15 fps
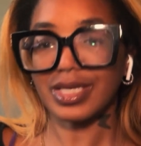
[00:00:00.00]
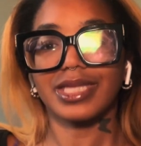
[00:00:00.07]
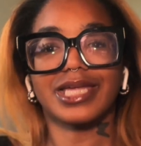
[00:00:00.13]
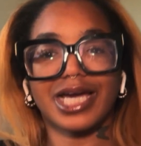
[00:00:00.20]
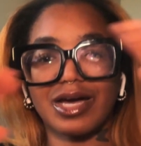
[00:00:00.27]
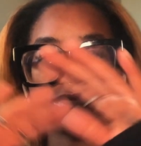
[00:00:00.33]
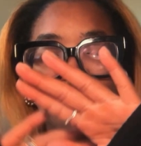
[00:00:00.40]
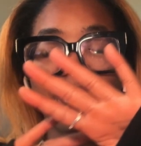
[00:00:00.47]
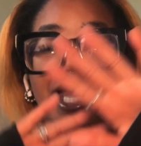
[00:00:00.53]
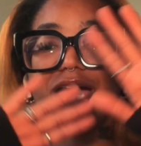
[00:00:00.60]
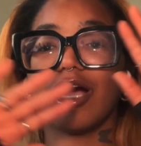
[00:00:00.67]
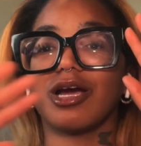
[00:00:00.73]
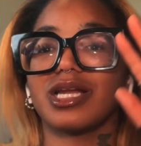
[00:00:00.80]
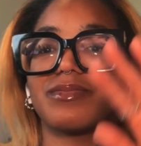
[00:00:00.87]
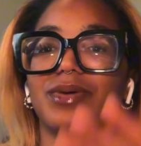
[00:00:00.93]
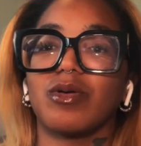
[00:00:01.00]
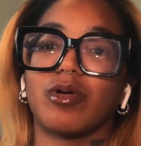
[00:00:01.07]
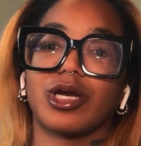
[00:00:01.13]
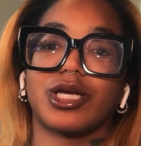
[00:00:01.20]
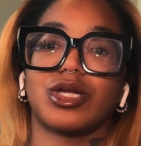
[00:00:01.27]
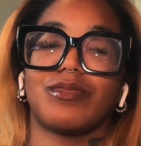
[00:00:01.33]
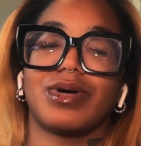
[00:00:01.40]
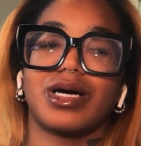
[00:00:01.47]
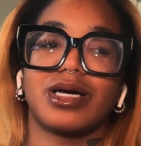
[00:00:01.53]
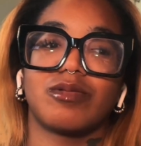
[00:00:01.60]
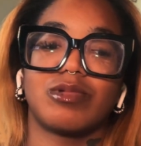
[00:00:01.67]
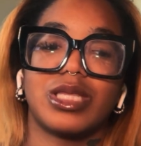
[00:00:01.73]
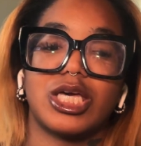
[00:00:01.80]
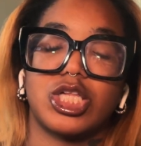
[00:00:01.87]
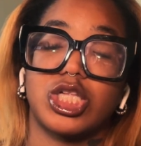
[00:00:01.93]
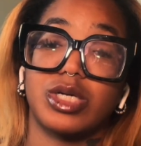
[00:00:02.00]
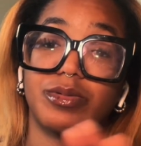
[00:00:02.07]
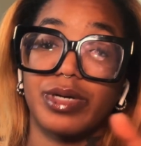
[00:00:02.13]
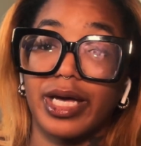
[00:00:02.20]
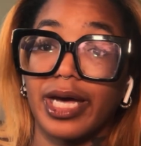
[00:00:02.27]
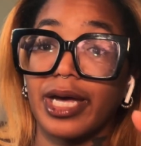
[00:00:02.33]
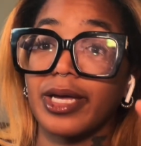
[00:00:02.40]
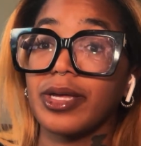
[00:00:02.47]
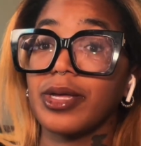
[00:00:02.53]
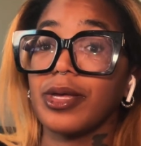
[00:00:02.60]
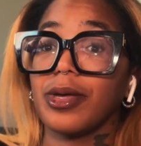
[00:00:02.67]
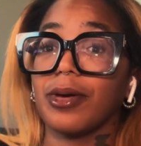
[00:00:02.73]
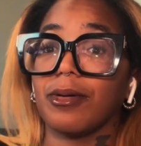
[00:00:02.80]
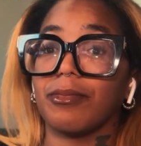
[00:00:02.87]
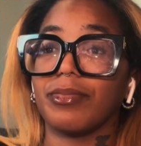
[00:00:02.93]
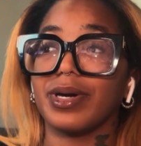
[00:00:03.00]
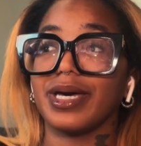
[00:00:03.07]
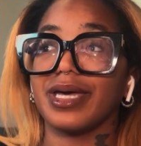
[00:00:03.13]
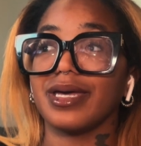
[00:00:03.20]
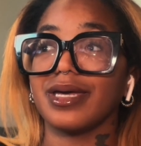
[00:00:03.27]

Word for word: Like I've, I had already been working on my relationship with God, but